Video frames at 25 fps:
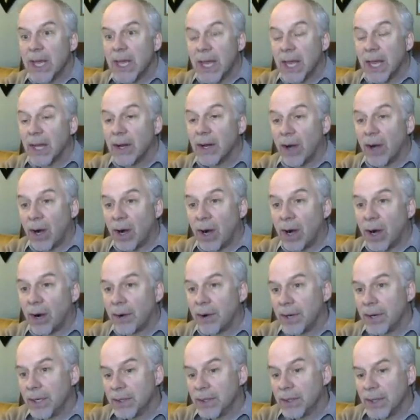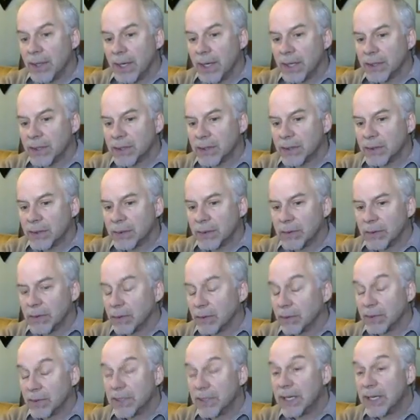and R into S
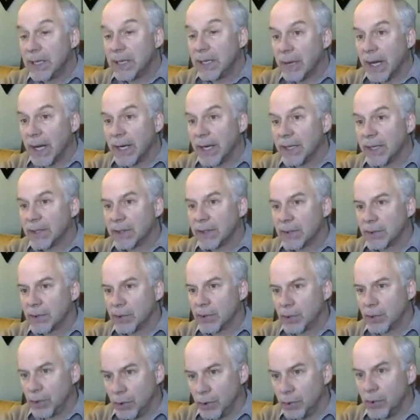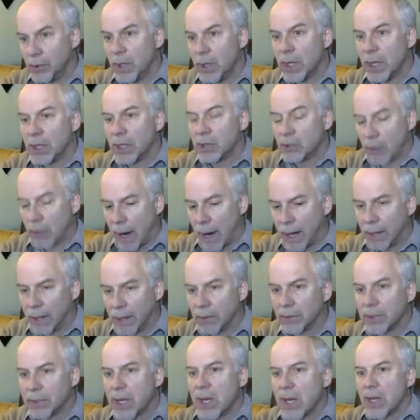or T minus 2
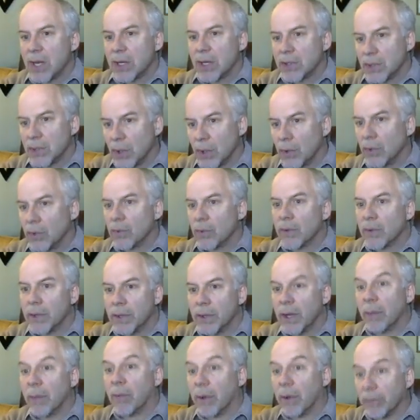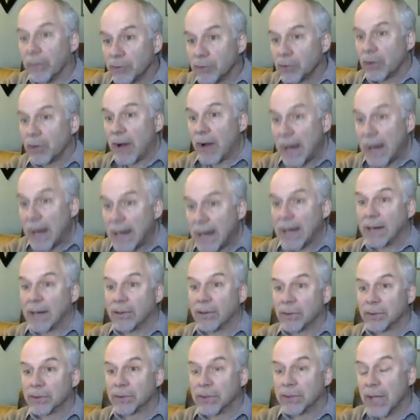triangles. So the number of
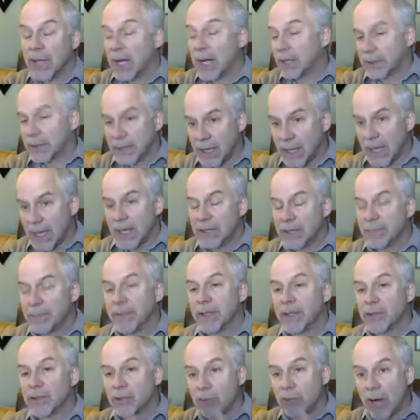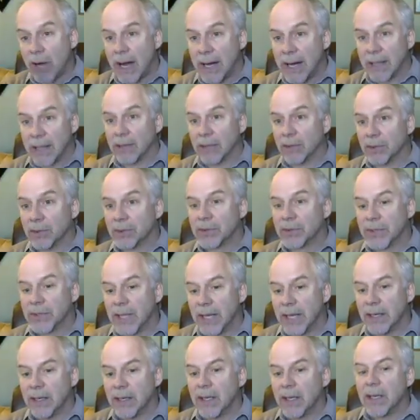triangles, not sides, but triangles
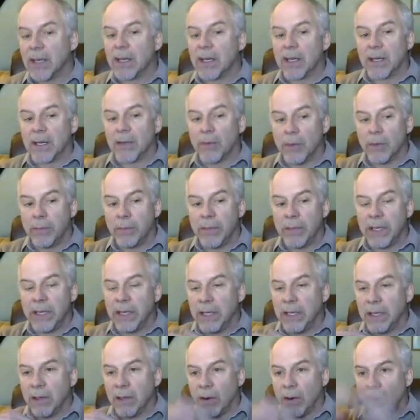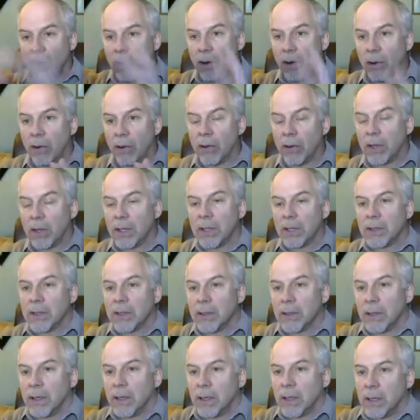that would be all
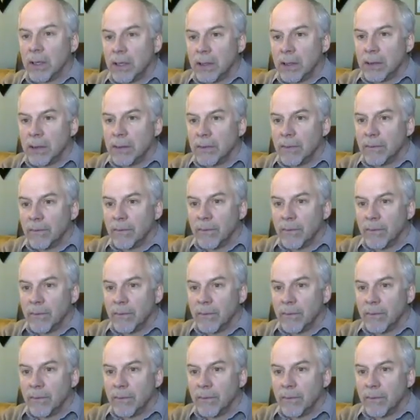of